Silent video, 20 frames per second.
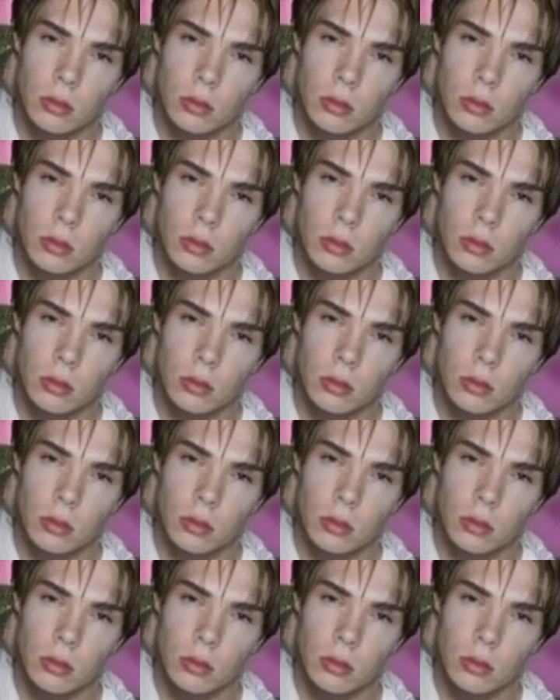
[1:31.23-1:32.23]

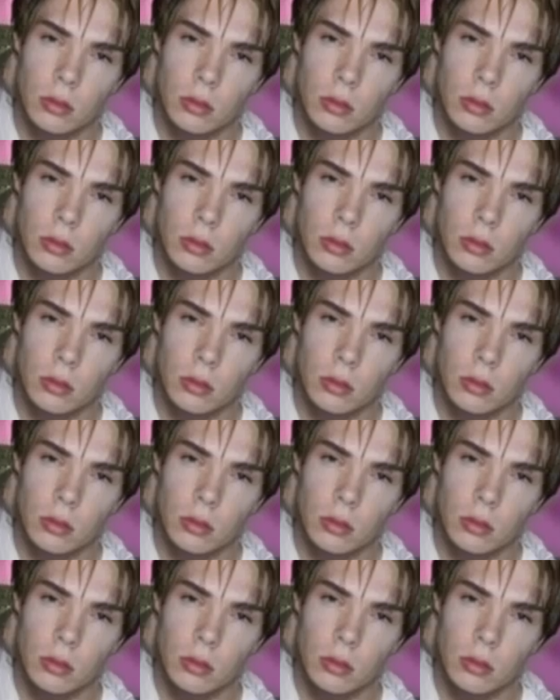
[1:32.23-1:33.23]

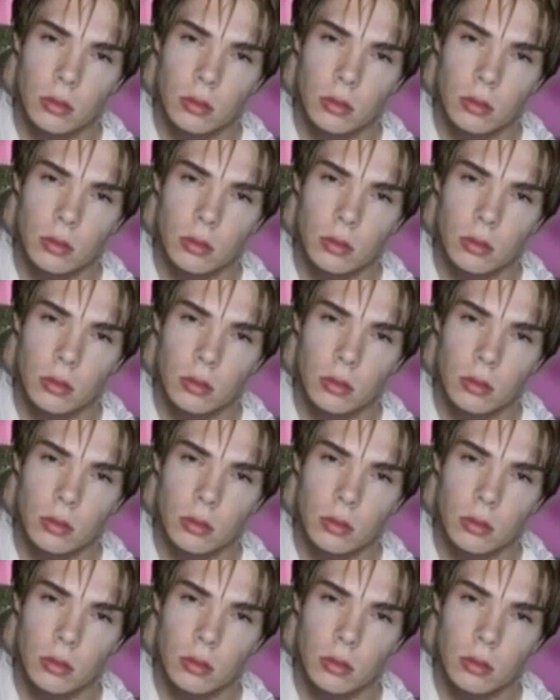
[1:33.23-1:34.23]

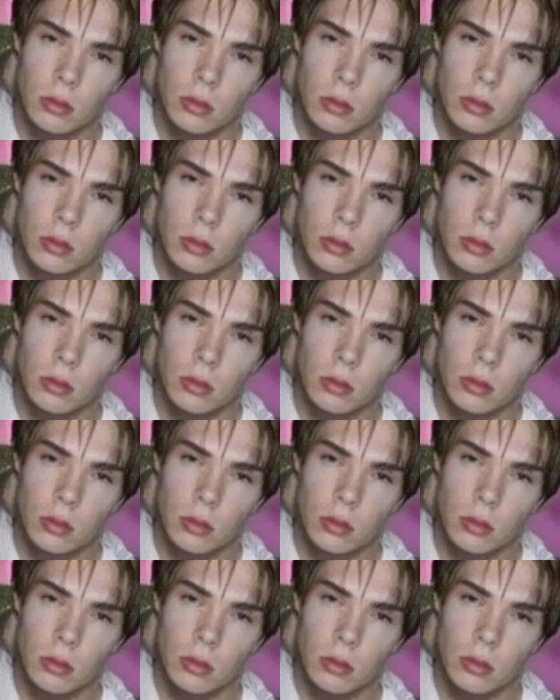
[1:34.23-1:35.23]

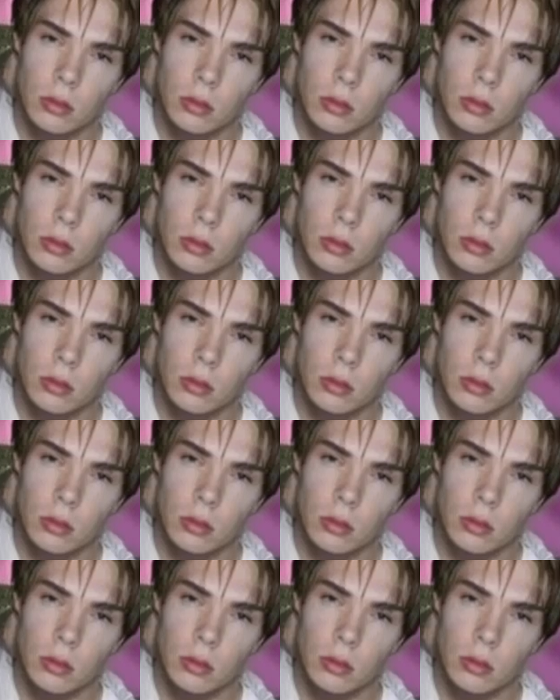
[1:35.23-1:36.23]

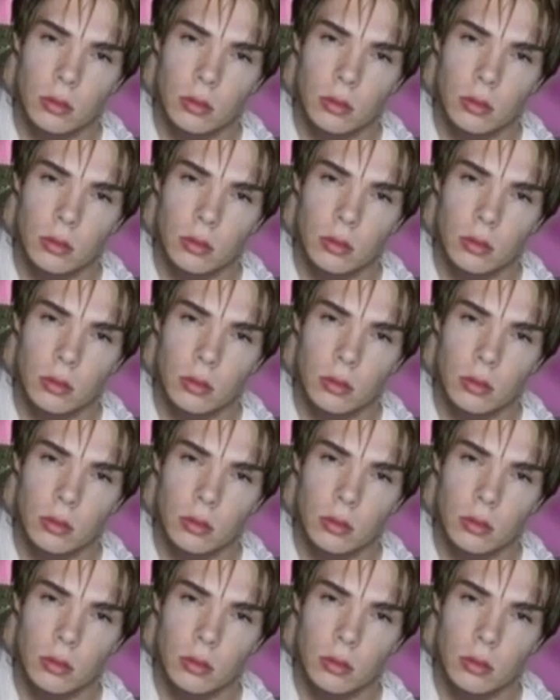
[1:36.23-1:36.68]
This is a still picture; no speech is visible.